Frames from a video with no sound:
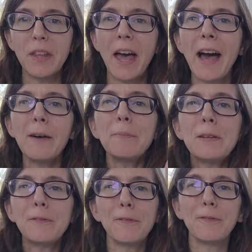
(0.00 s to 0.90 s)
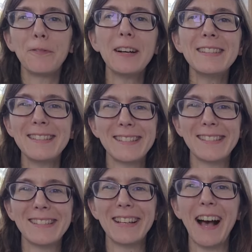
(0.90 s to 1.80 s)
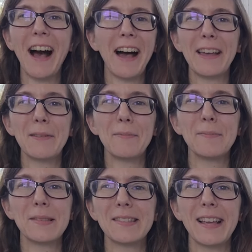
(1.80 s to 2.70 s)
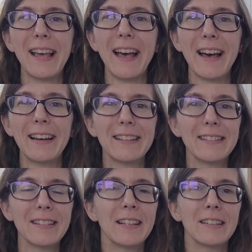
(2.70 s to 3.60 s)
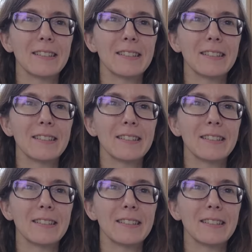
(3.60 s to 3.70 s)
happy fun times and